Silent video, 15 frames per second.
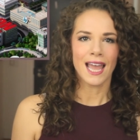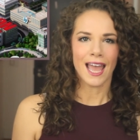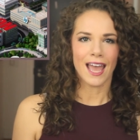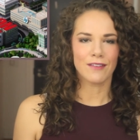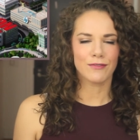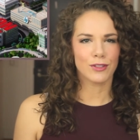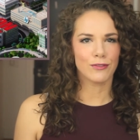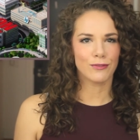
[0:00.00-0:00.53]

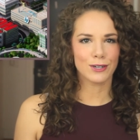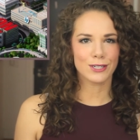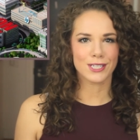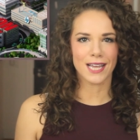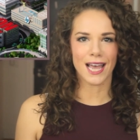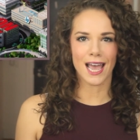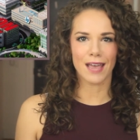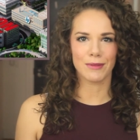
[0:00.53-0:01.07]
and for the
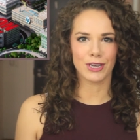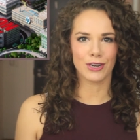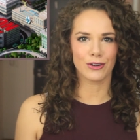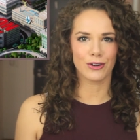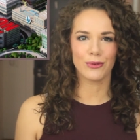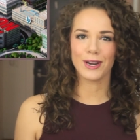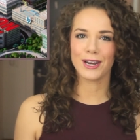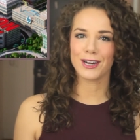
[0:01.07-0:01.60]
first time in your
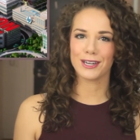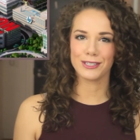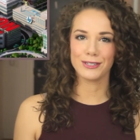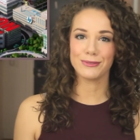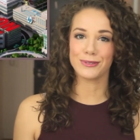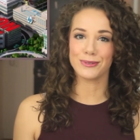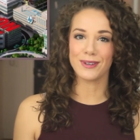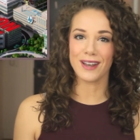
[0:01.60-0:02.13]
career,
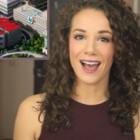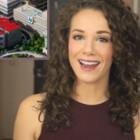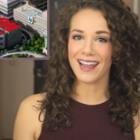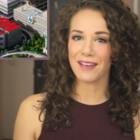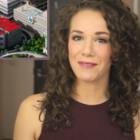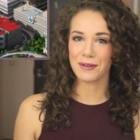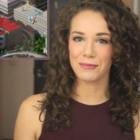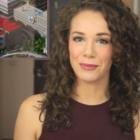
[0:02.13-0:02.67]
you do not
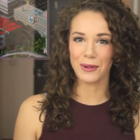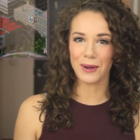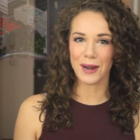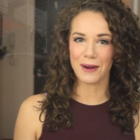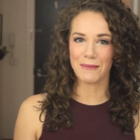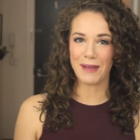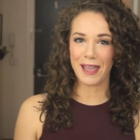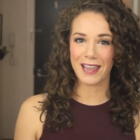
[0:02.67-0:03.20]
have an
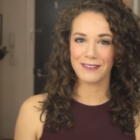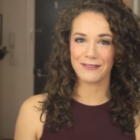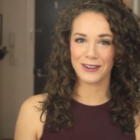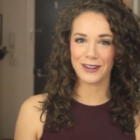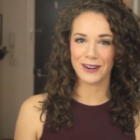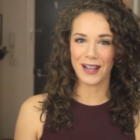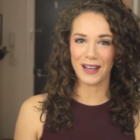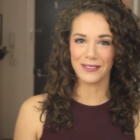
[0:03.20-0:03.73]
employer paying for
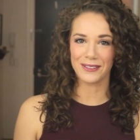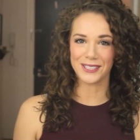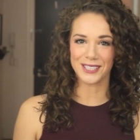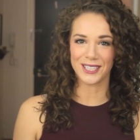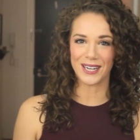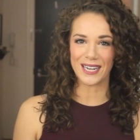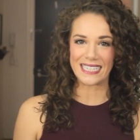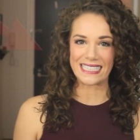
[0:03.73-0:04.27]
your health
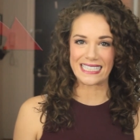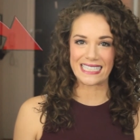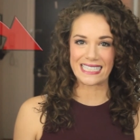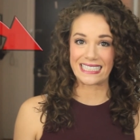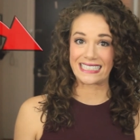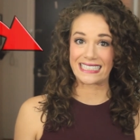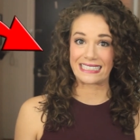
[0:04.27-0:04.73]
insurance.